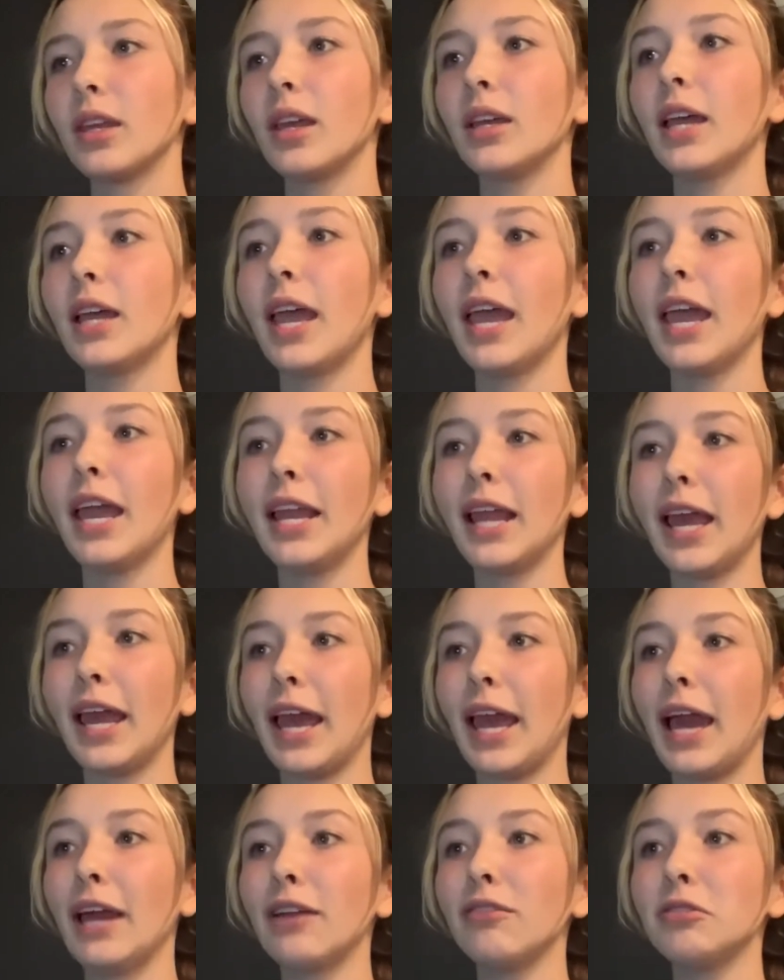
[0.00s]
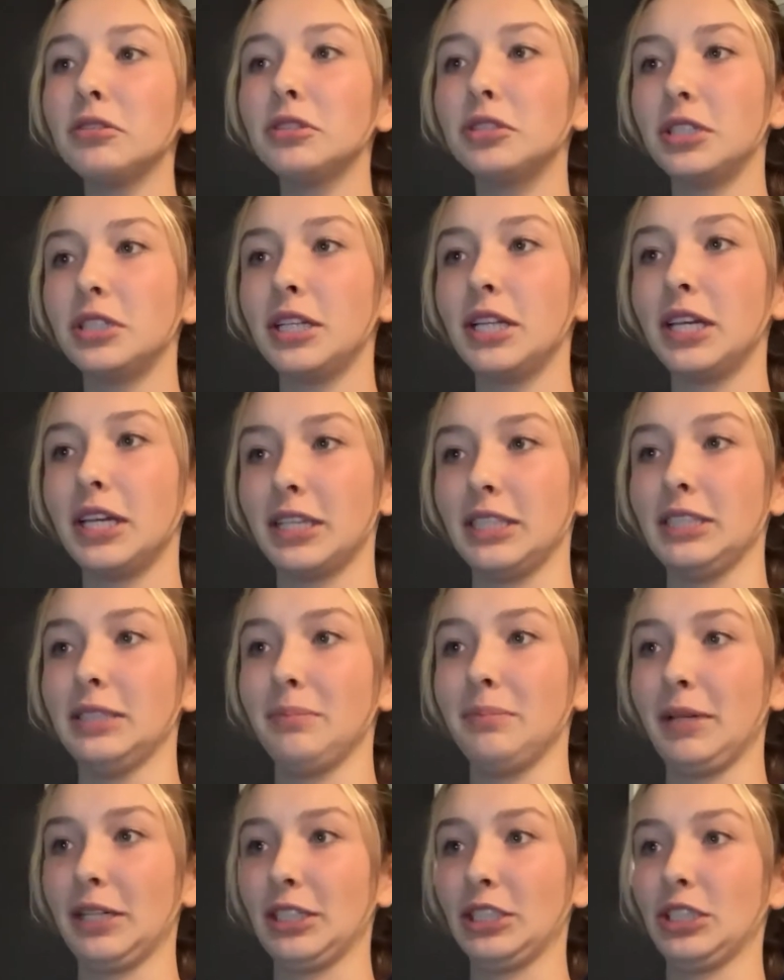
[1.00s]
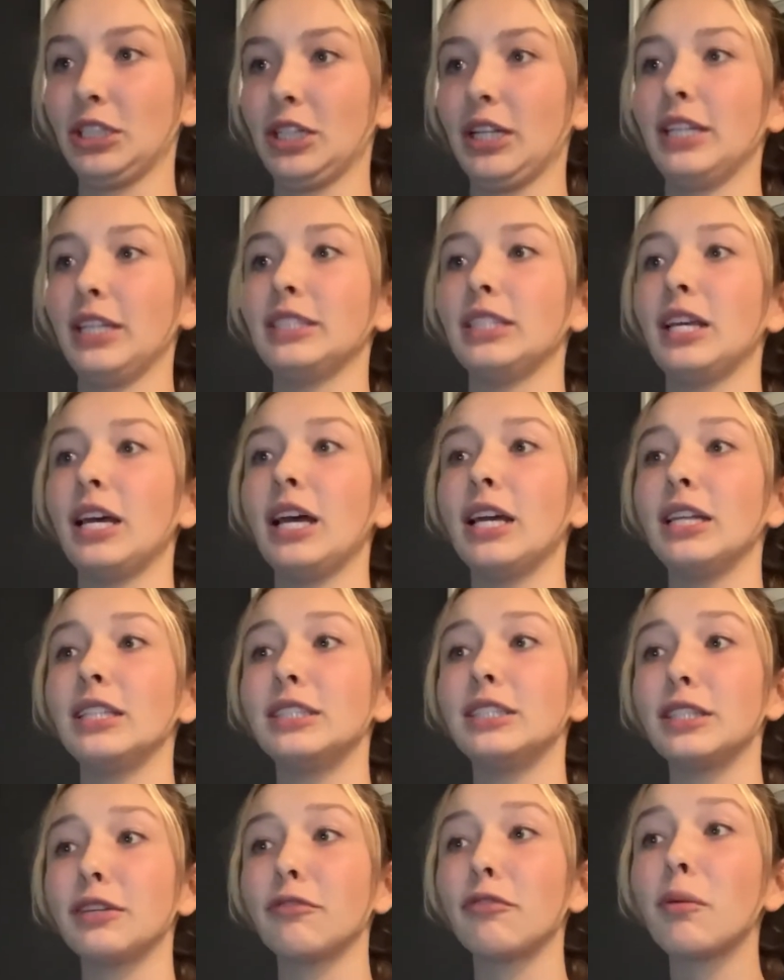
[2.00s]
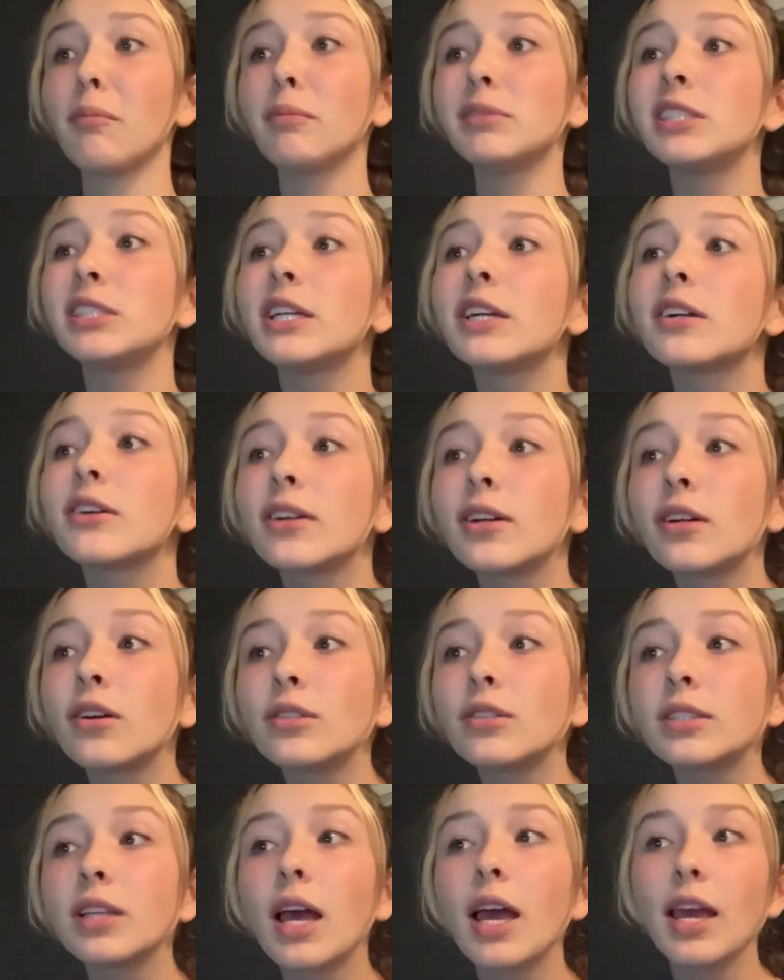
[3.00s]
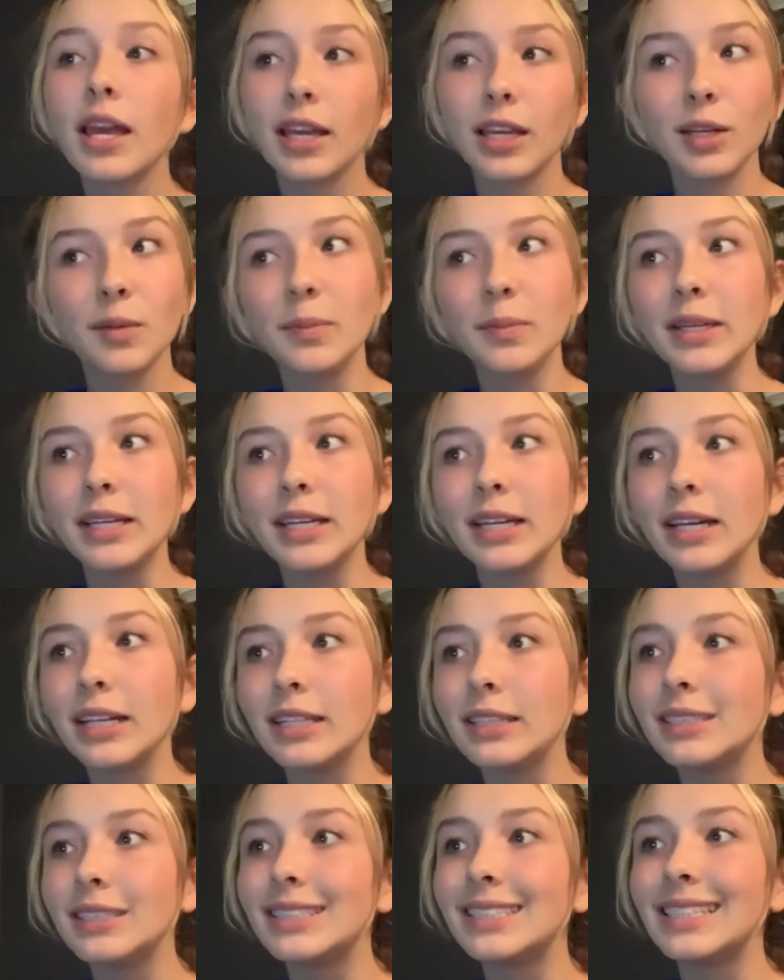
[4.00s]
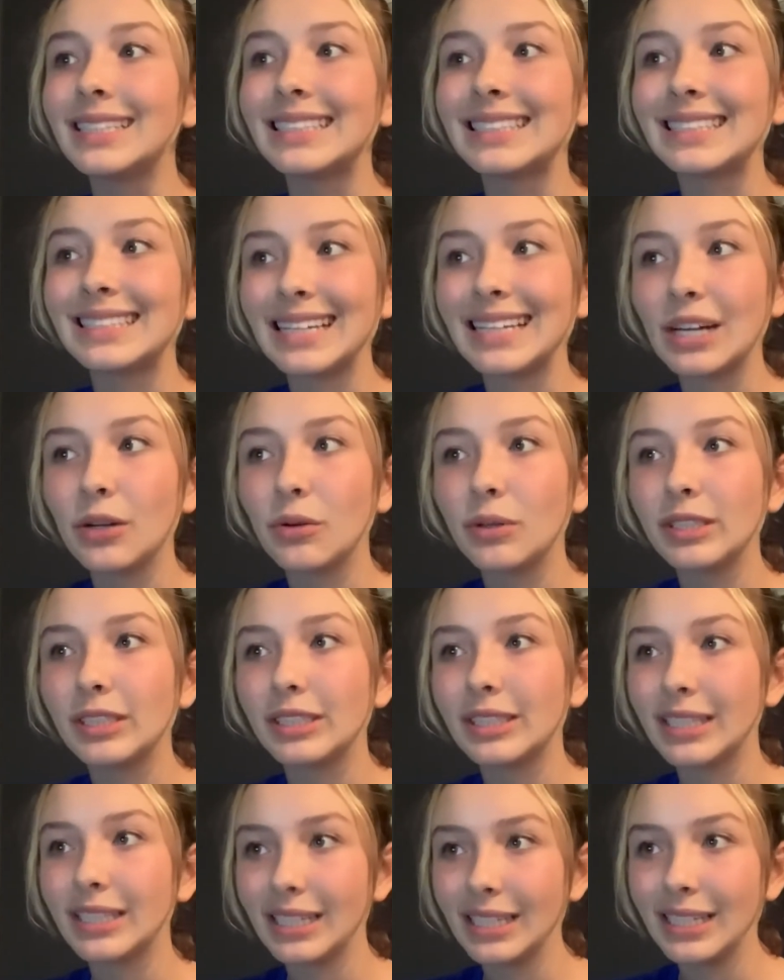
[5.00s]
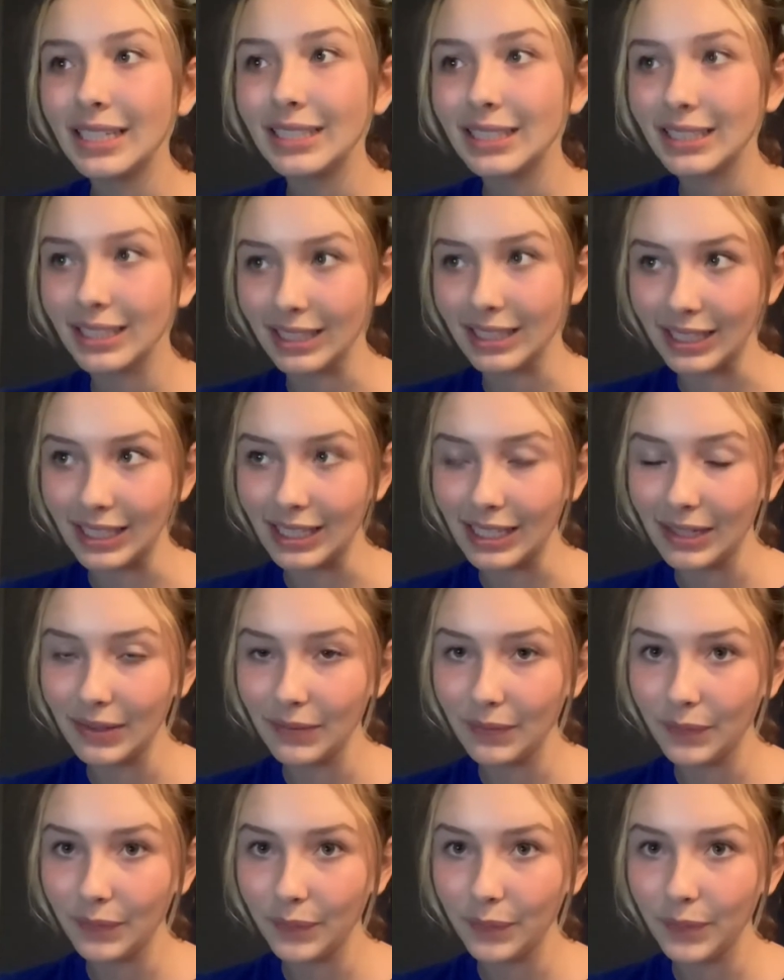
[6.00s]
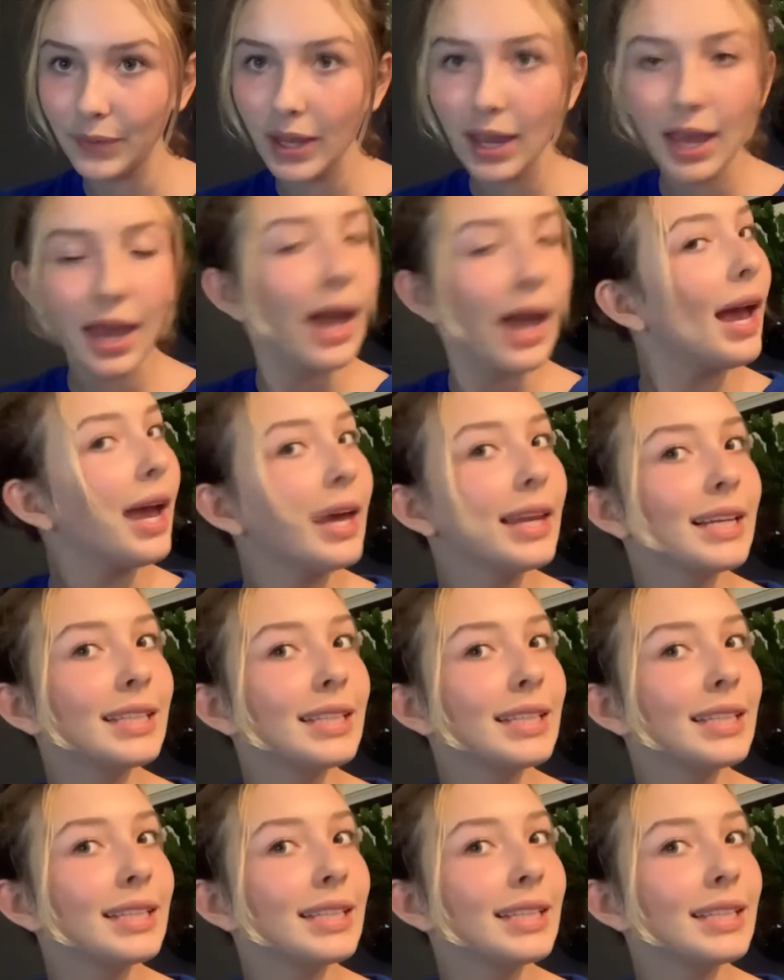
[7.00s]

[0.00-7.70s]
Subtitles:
In a heterogeneous mixture is different materials could be distinguished easily. Two